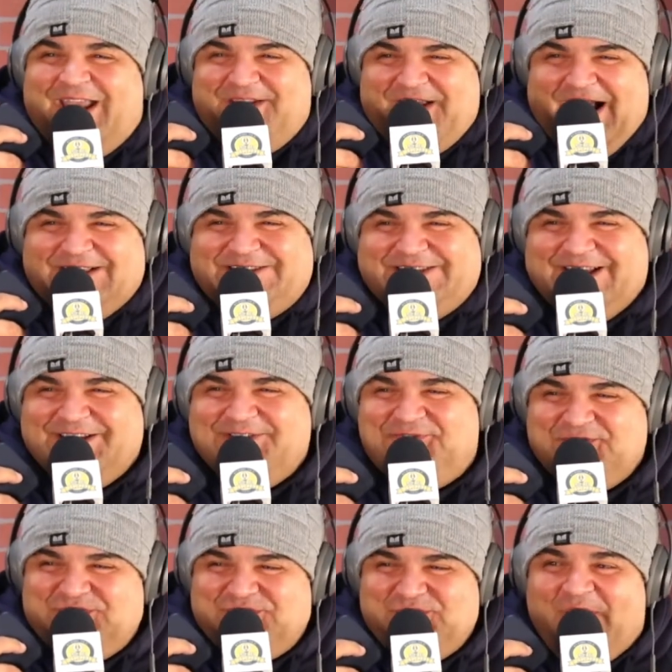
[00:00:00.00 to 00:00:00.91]
Yes, it is
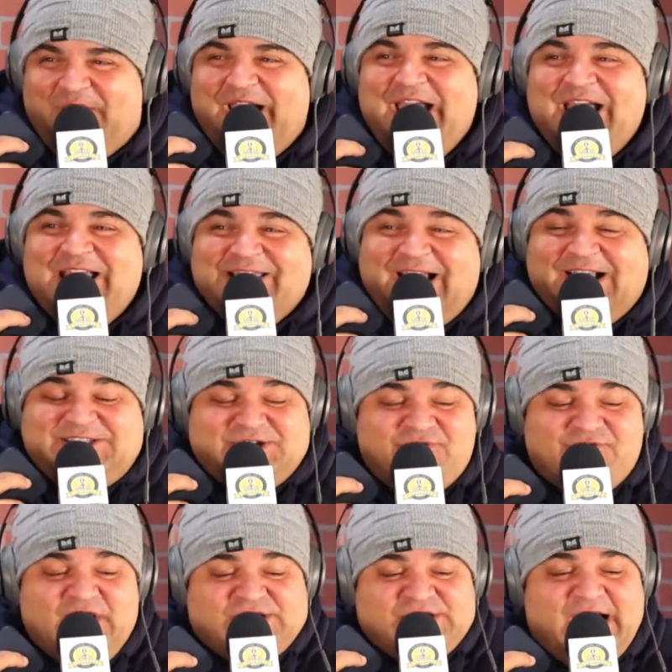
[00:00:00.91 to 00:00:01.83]
for sure.
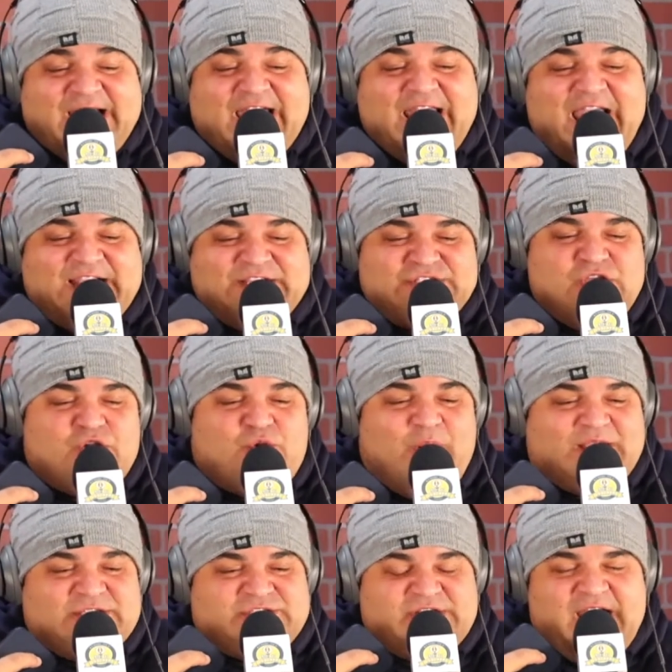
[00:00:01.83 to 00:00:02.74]
Listen, Rich, I got to ask you a
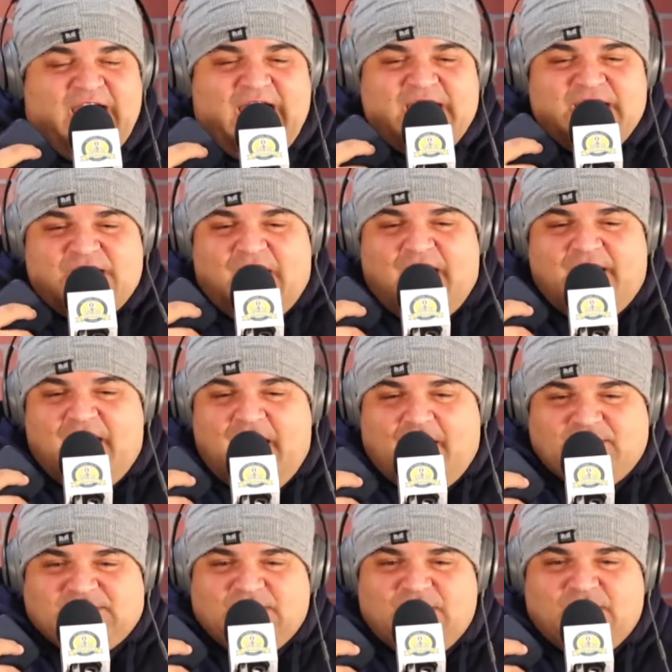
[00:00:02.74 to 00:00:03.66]
question.
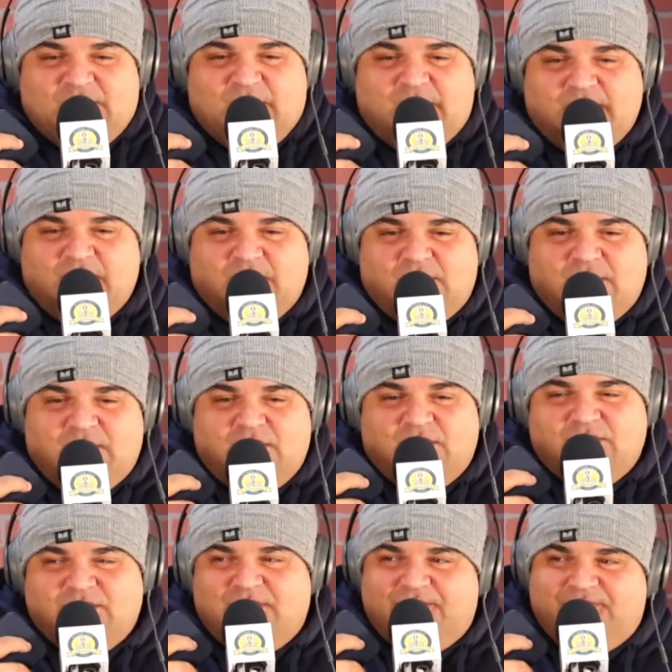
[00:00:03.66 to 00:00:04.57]
I was a
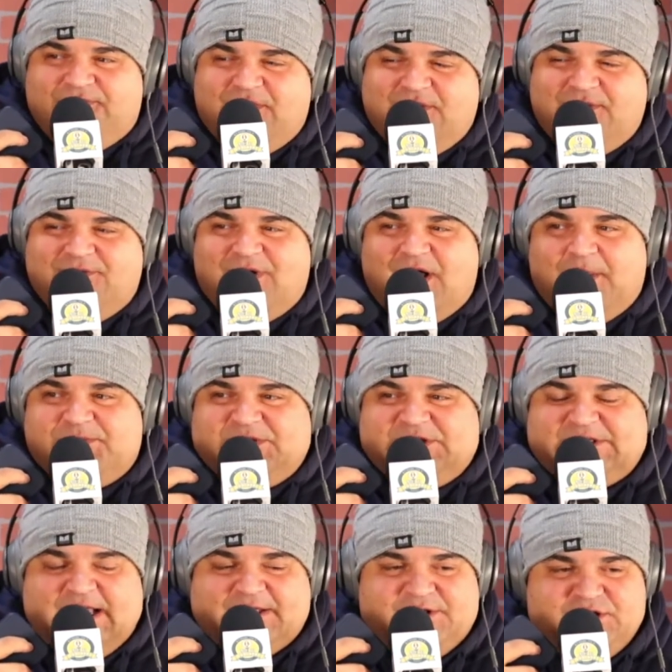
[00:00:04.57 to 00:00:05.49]
little
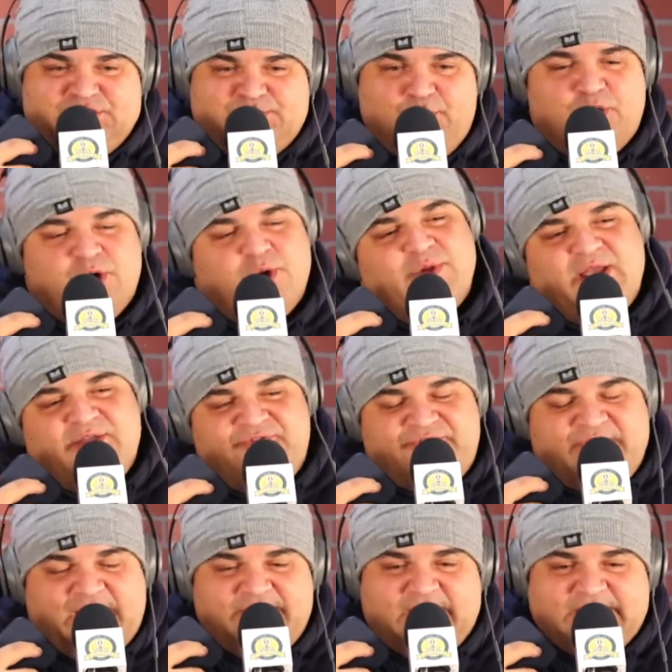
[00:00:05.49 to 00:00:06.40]
upset this morning when I
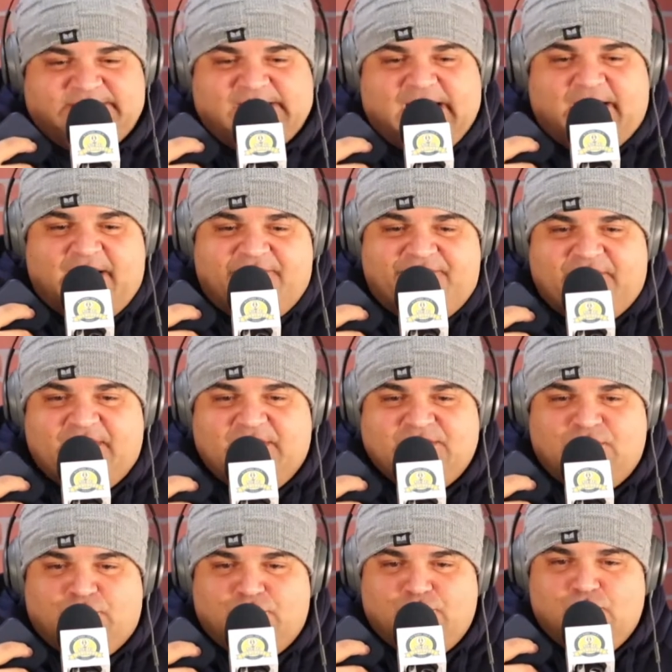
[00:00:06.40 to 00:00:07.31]
found this out. I found a
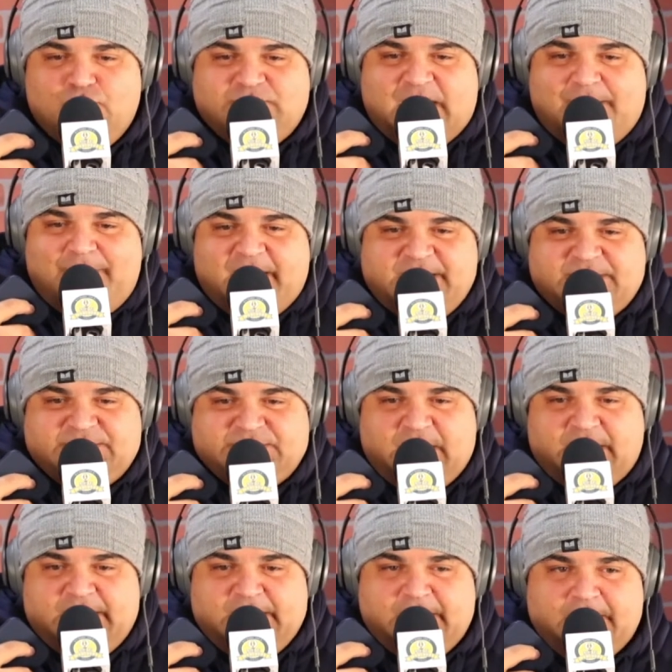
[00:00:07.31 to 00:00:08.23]
little news out about your
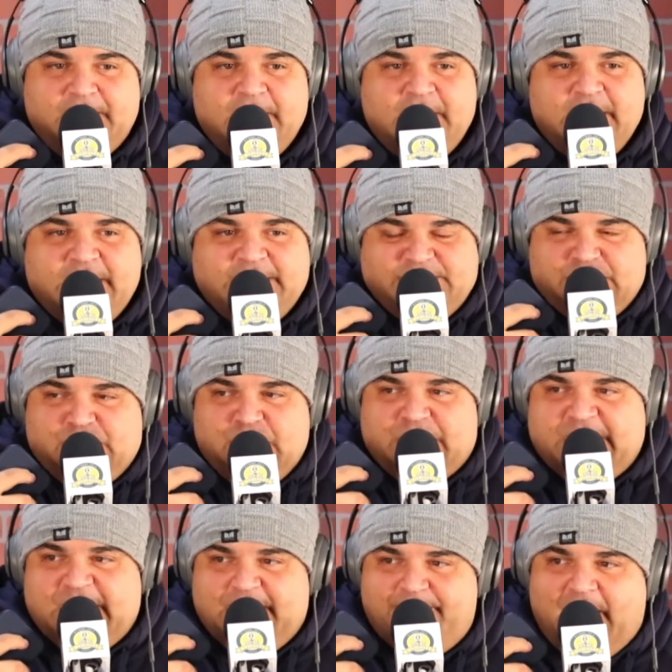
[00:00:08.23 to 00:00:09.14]
son here. He's a
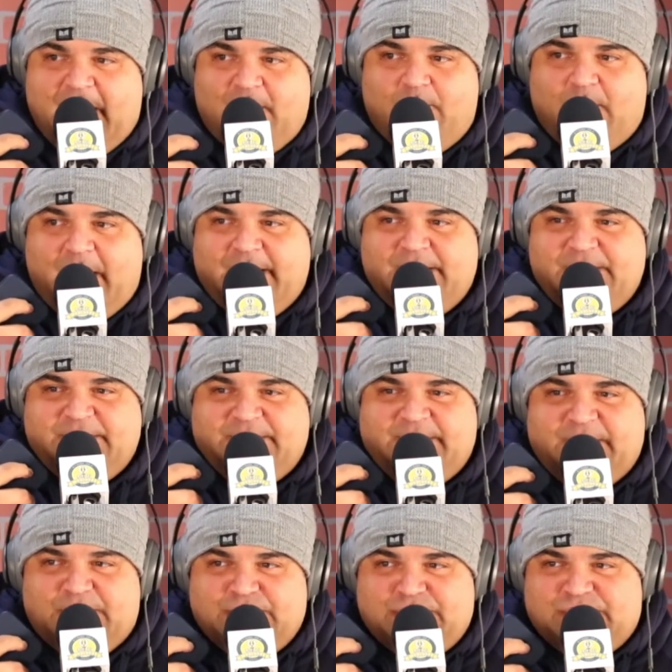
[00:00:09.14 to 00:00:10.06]
good kid, by the way. He
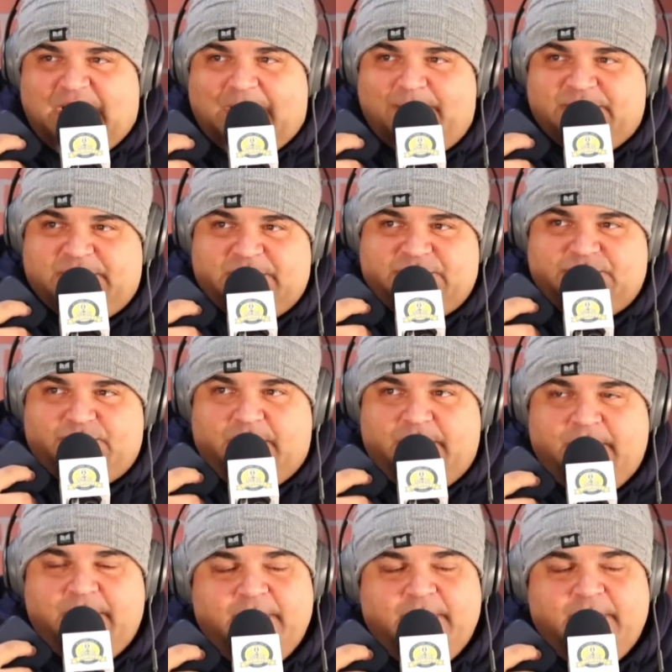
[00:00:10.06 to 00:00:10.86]
did a good job with this one,